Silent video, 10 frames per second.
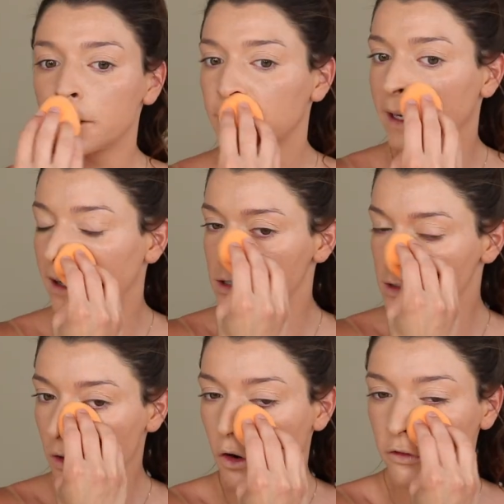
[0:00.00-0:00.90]
So then I'll
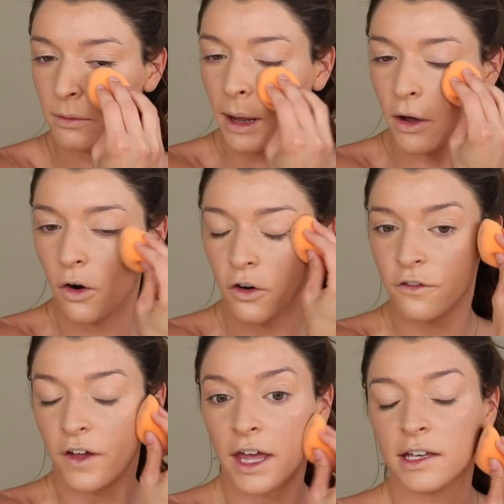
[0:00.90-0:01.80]
just go over my whole
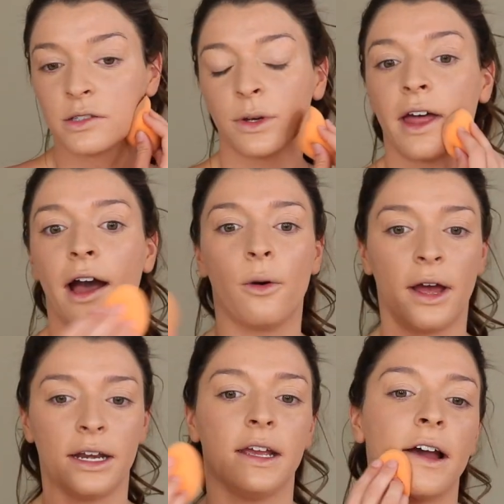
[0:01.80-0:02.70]
face without
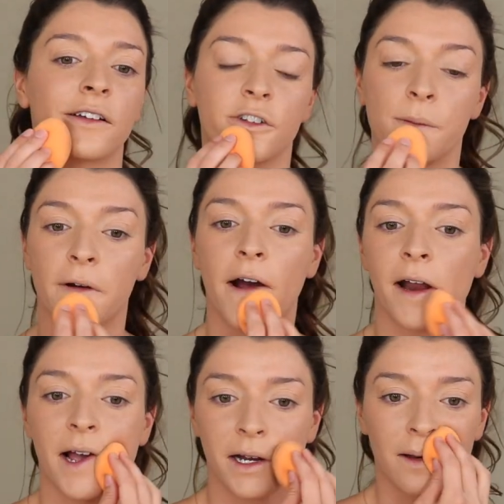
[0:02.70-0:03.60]
any extra
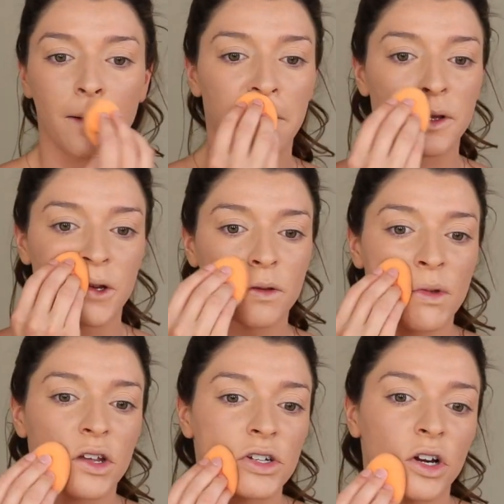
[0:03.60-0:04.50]
product. Just
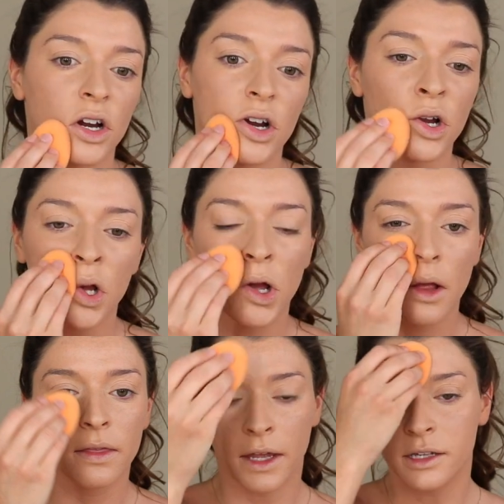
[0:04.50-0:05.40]
make sure
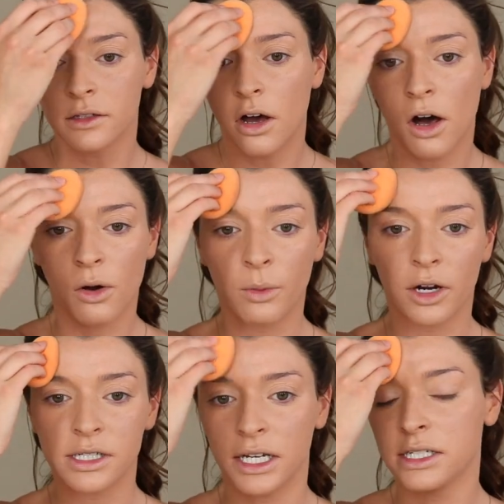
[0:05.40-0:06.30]
that it's all
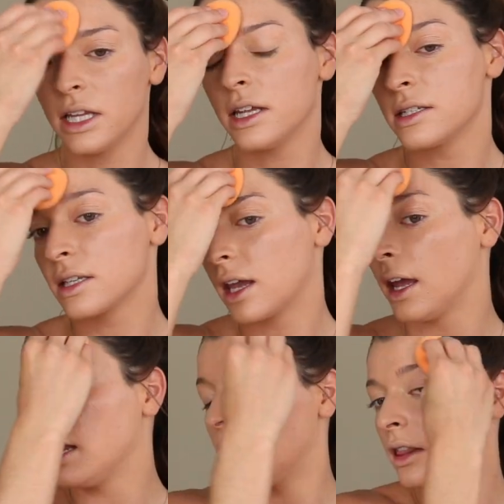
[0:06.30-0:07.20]
worked into the
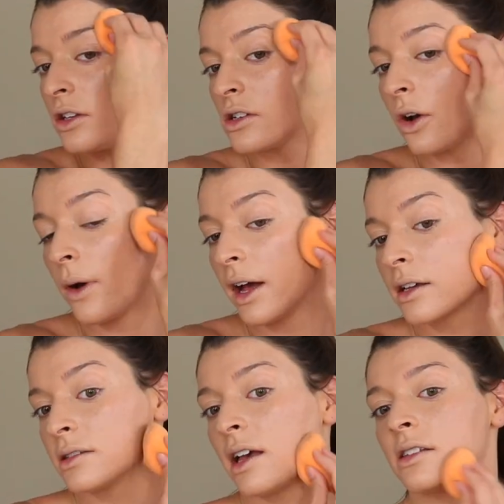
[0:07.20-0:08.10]
skin and there's no
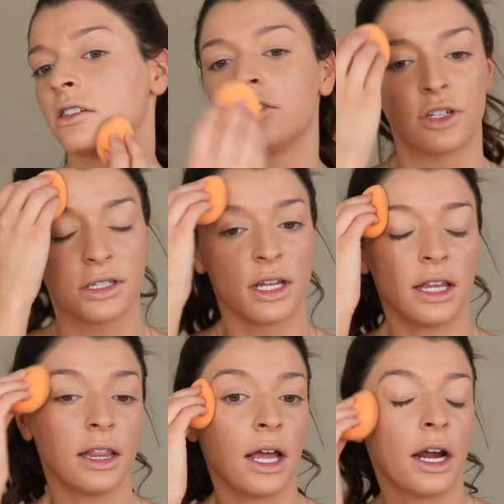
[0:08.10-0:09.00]
excess just
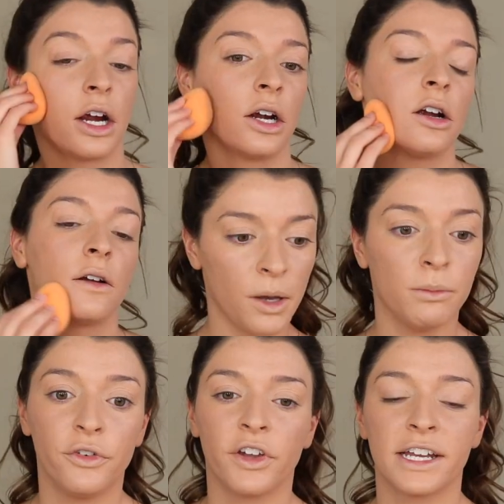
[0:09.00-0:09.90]
sitting there.
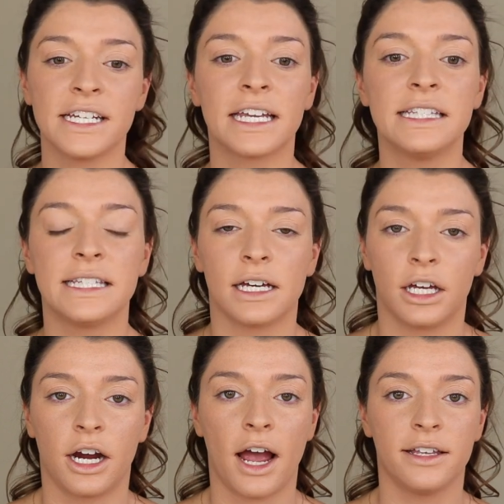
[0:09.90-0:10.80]
Moving on to
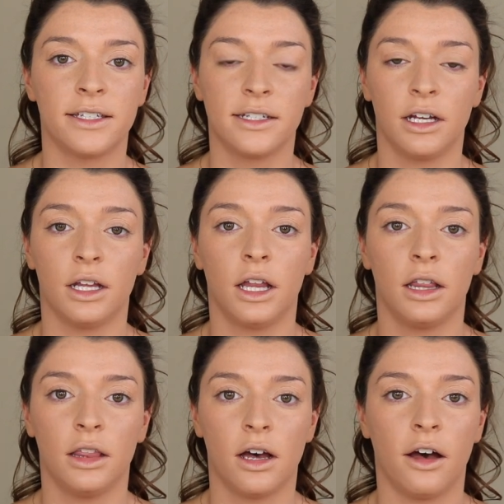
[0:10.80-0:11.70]
concealer, I still
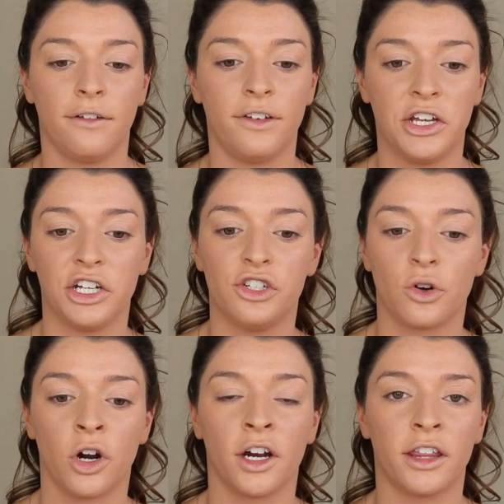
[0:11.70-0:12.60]
love and
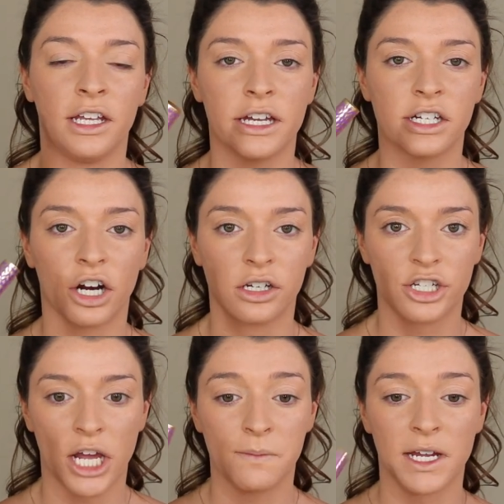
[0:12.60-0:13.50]
adore the Tarte
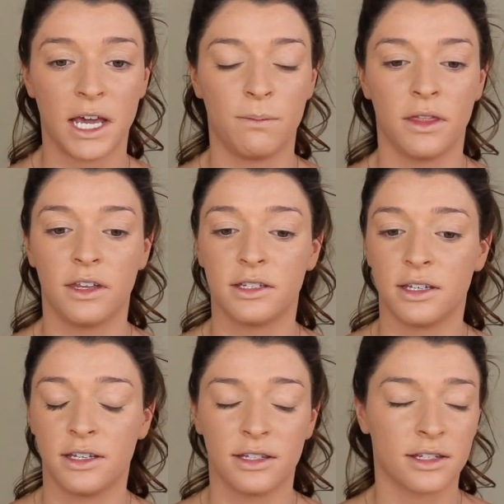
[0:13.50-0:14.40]
Shape Tape. This
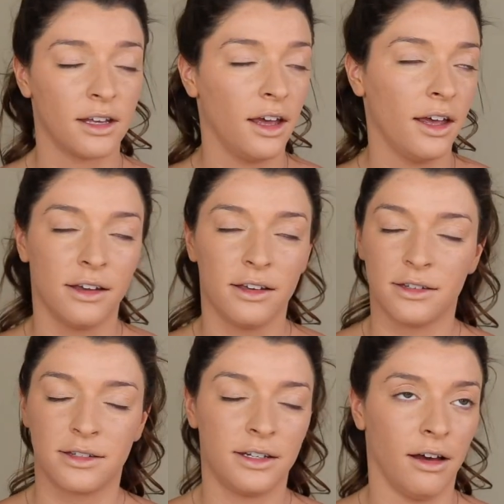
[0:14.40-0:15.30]
is
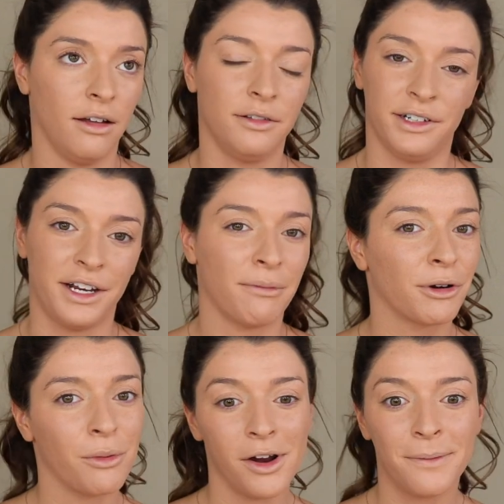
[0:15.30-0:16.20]
still
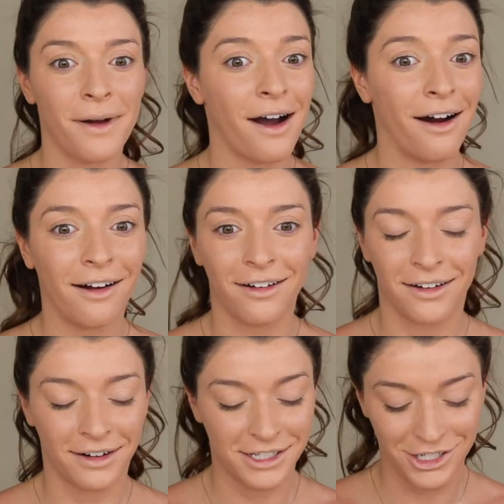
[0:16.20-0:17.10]
number one in my
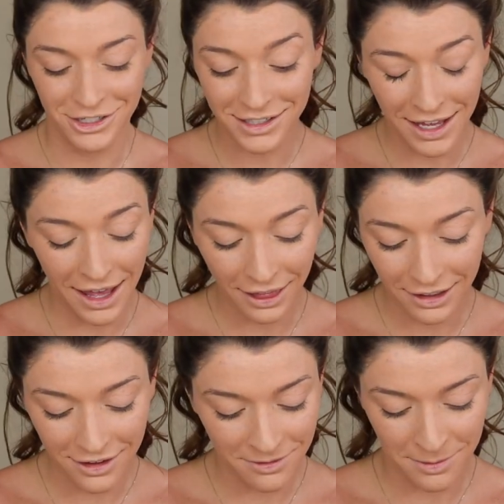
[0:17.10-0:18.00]
heart. She just can't
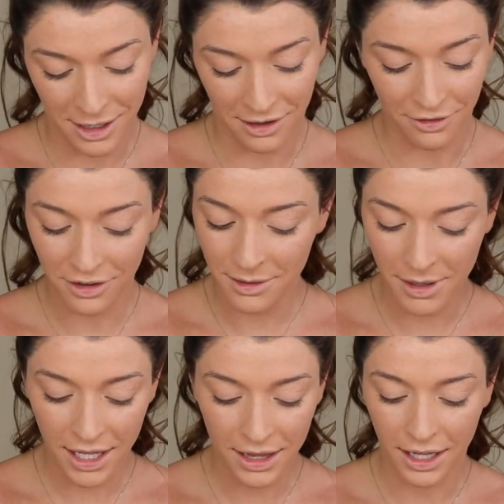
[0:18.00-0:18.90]
leave me, you know what I
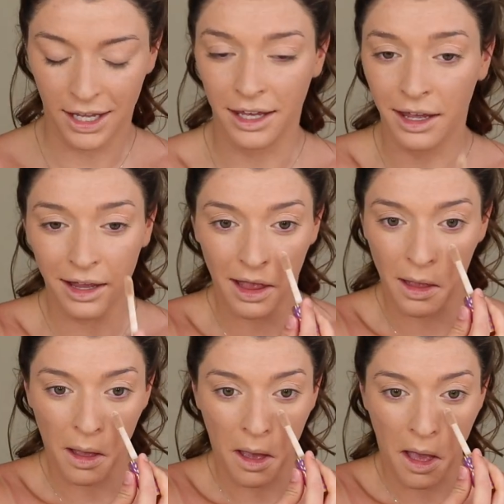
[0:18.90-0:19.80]
mean? Like,
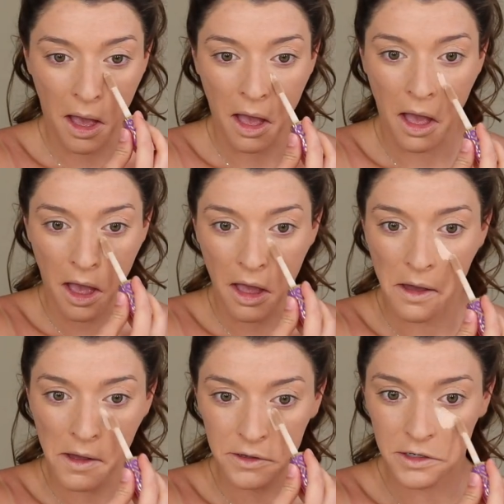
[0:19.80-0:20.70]

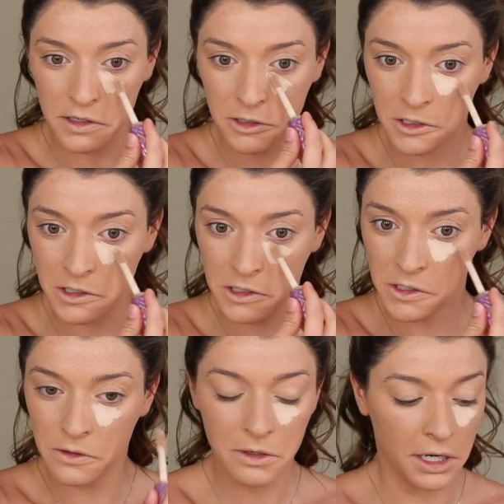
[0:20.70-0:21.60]
she's just
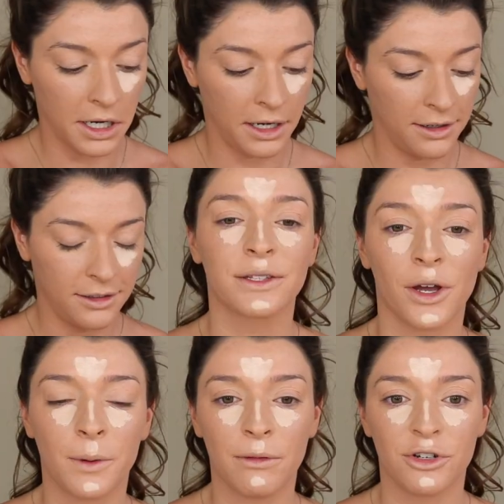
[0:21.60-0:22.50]
too good. So
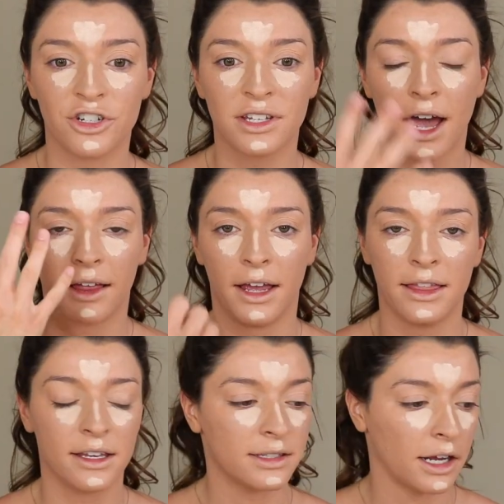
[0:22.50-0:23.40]
I pretty much just
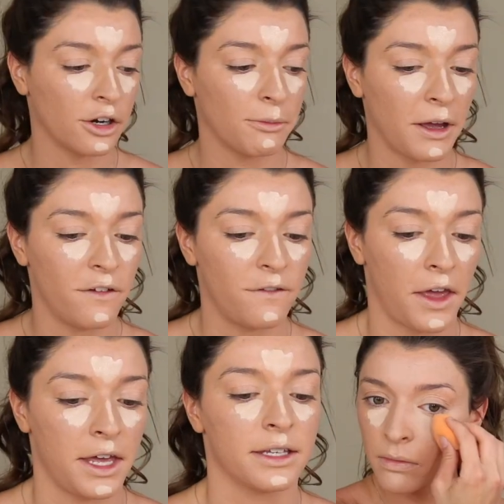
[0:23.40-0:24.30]
highlight the center of my
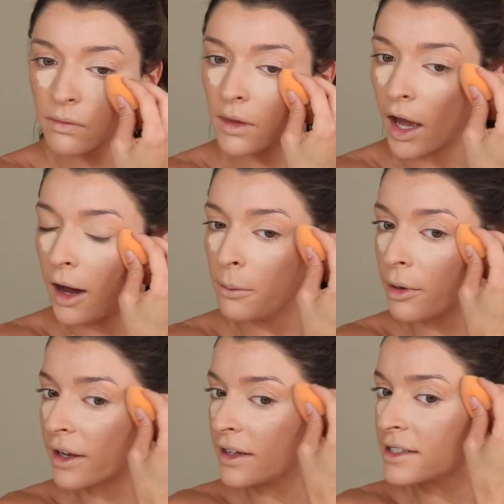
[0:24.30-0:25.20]
face. I'll
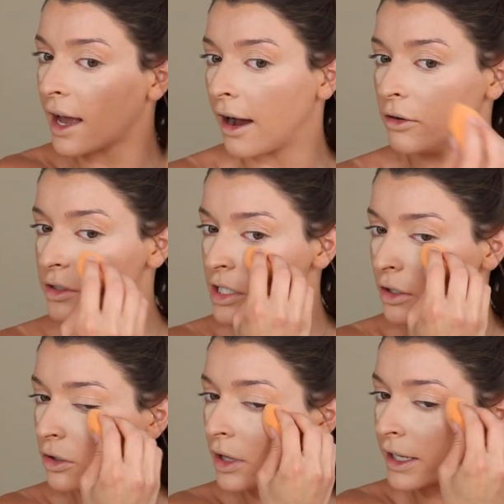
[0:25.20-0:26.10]
bring this out
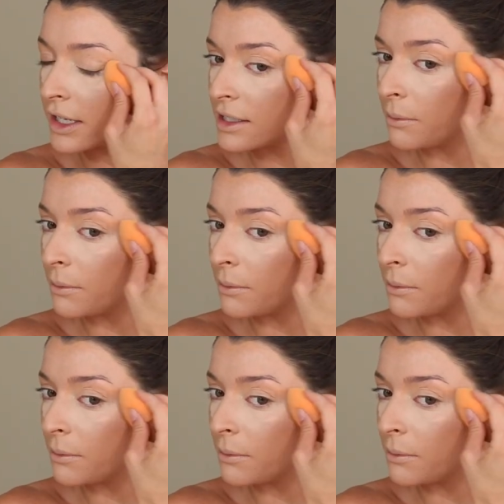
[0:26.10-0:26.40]
too, like as